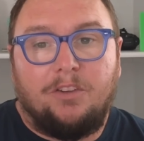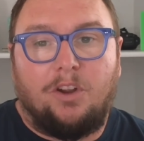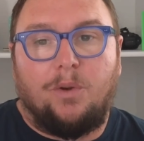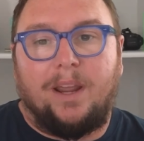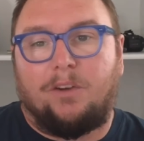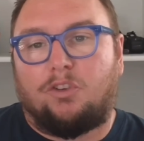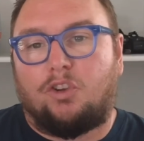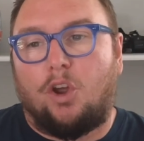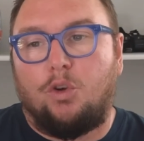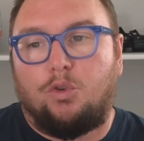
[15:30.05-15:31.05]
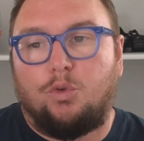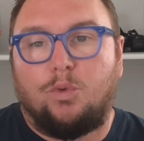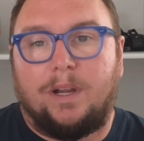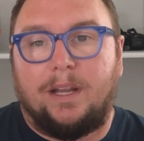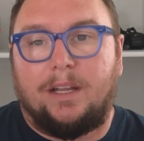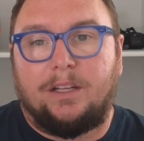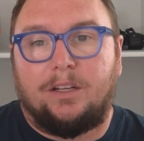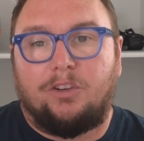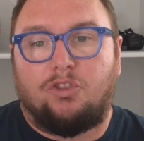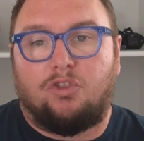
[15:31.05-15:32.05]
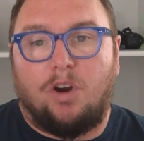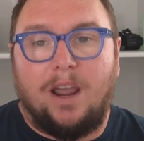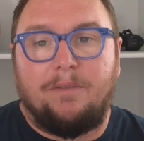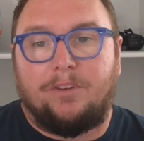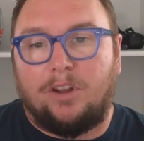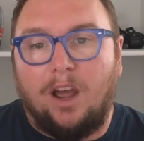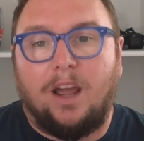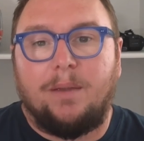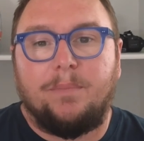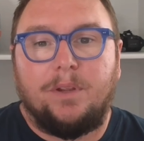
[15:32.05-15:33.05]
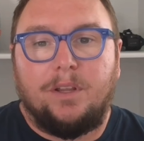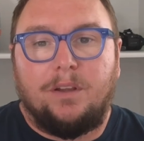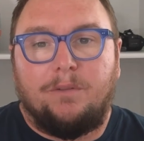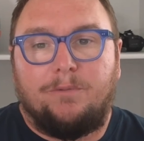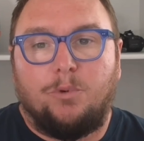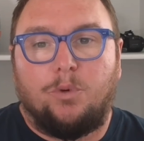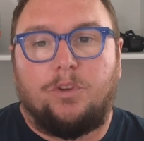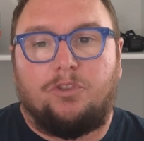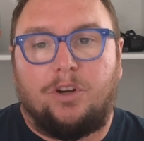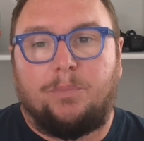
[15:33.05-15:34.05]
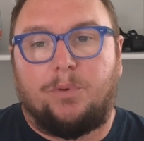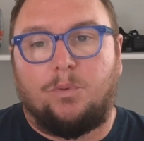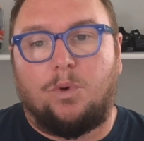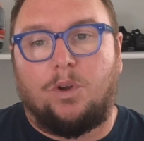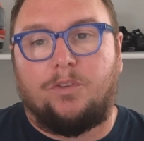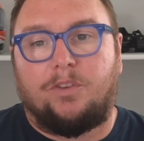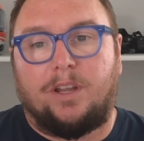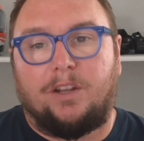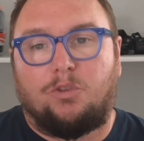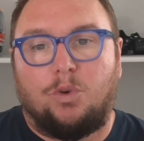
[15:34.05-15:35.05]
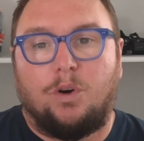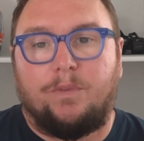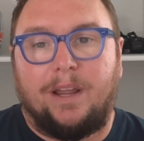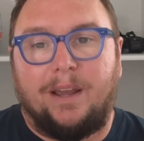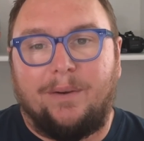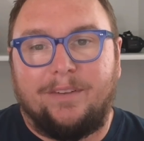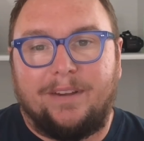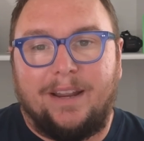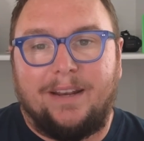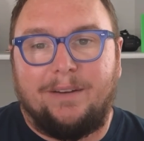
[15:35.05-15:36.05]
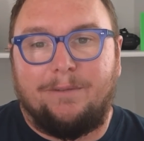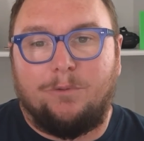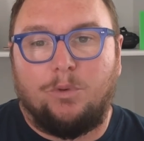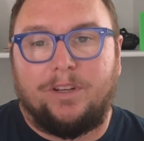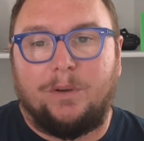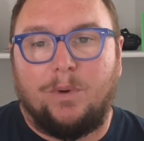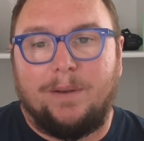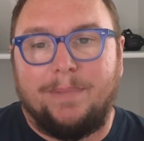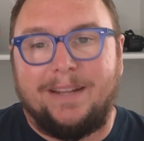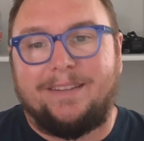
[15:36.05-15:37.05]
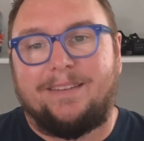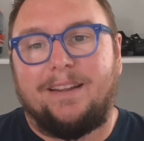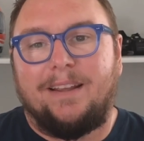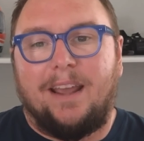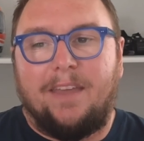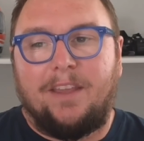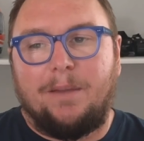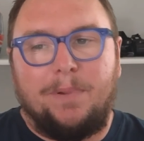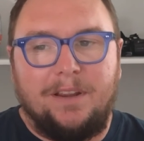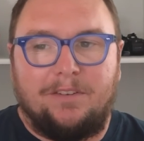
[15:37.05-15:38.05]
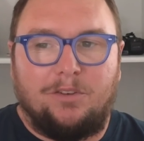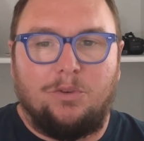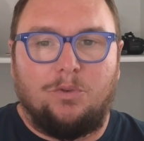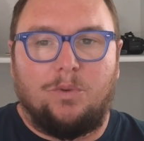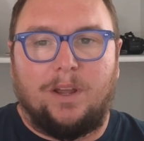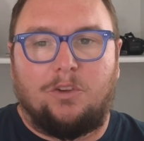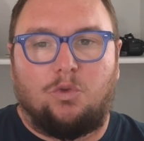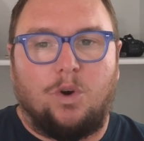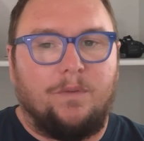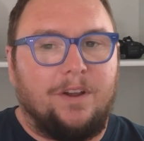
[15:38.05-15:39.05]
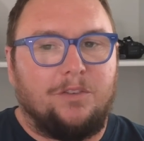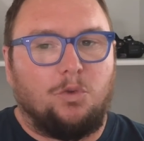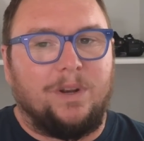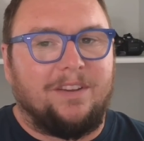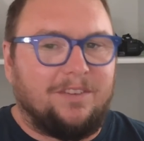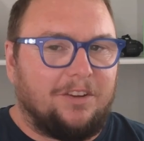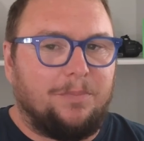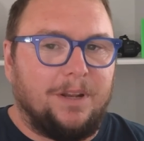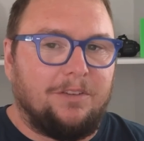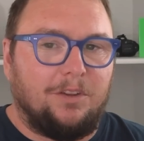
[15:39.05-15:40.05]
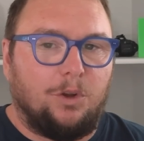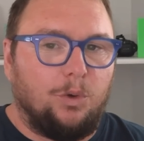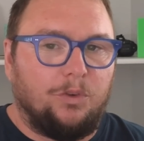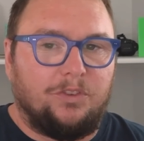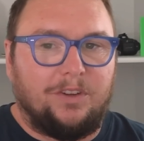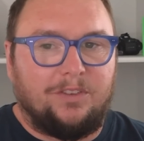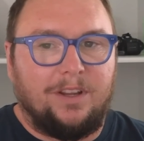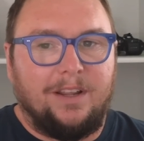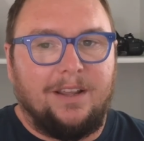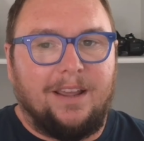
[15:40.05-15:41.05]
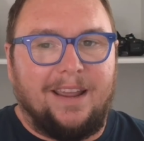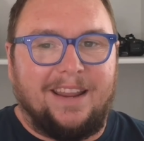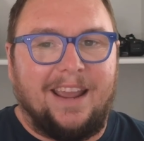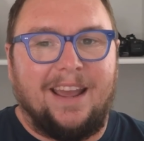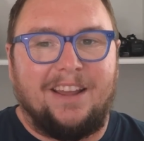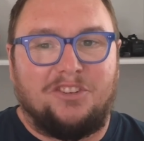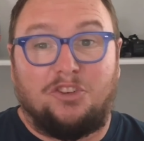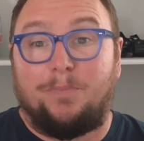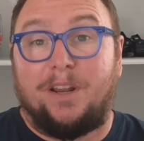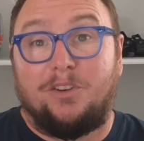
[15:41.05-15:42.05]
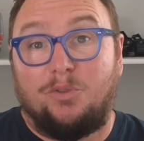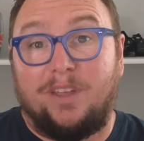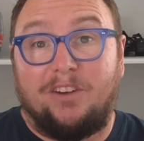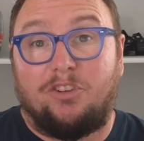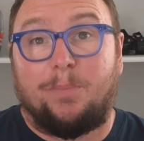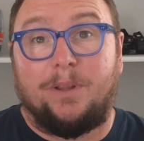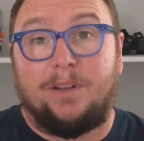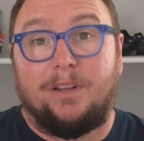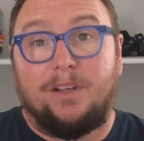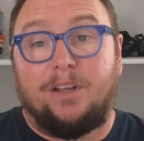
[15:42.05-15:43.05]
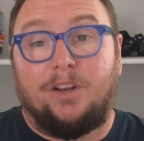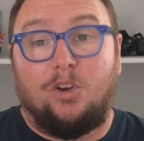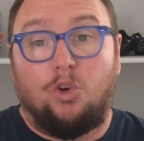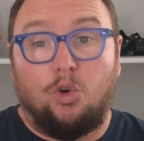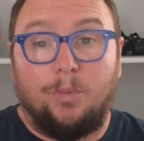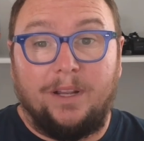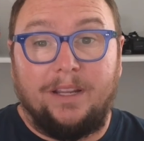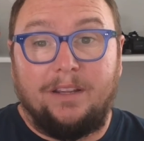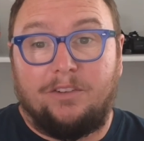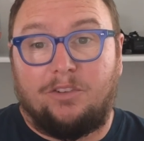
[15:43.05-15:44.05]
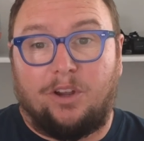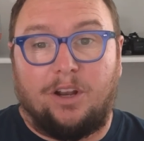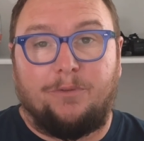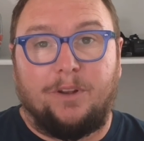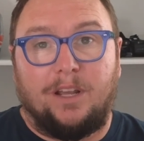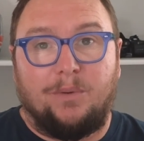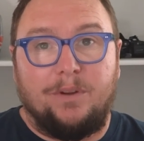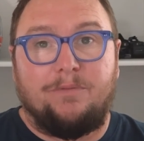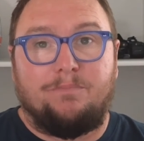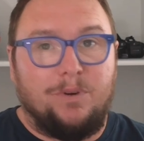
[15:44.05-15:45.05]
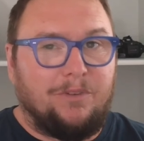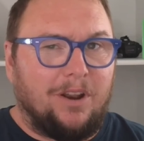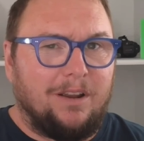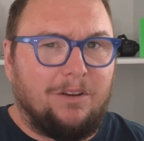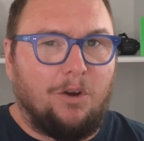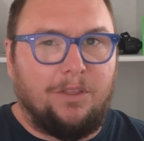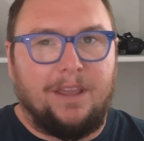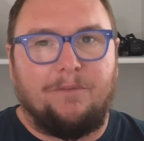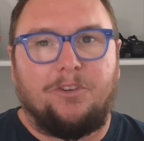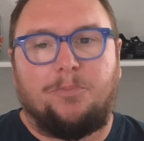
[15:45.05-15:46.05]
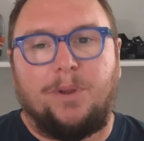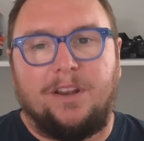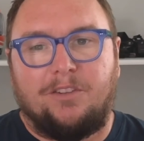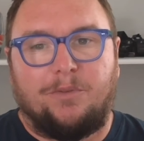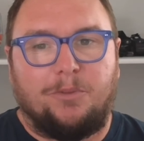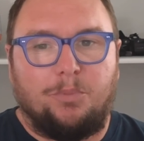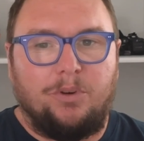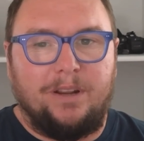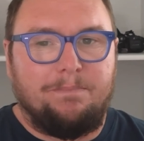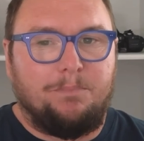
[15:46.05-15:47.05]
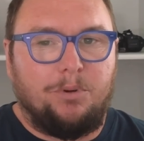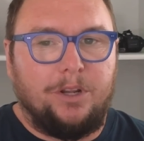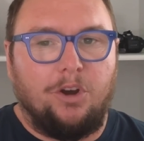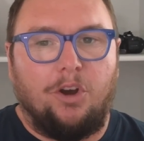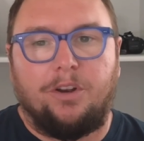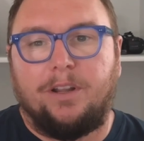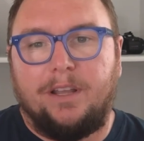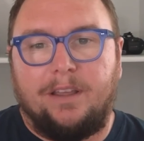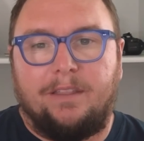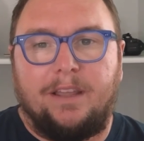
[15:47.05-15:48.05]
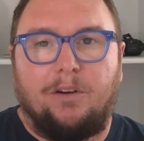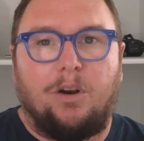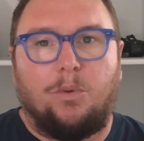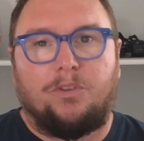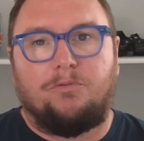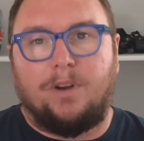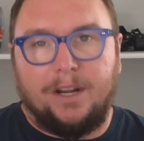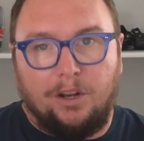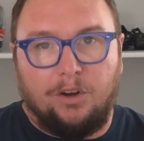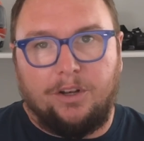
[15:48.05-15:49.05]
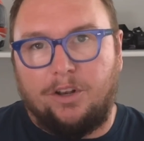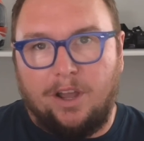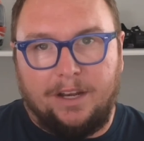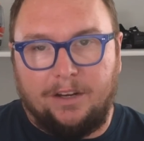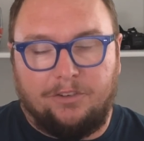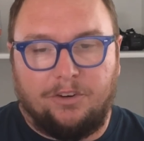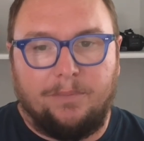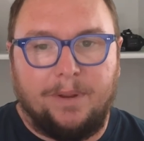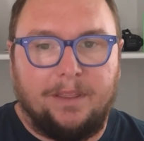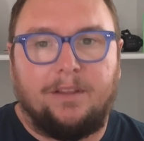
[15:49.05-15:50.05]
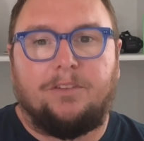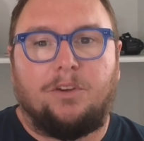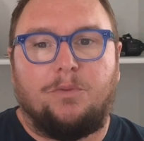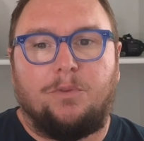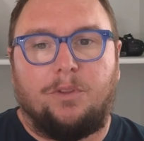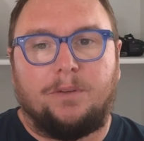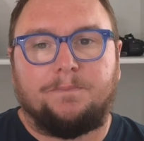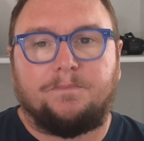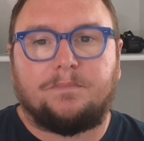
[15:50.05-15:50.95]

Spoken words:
So our total drive time for the trip was 12 hours and 41 minutes. And that compares to 12 hours and 26 minutes that Google suggests a car should be able to do that trip in normally. So I kind of feel like we've kind of got the average speed and stuff was pretty on there. I wasn't running along at 90 to try and make things go further.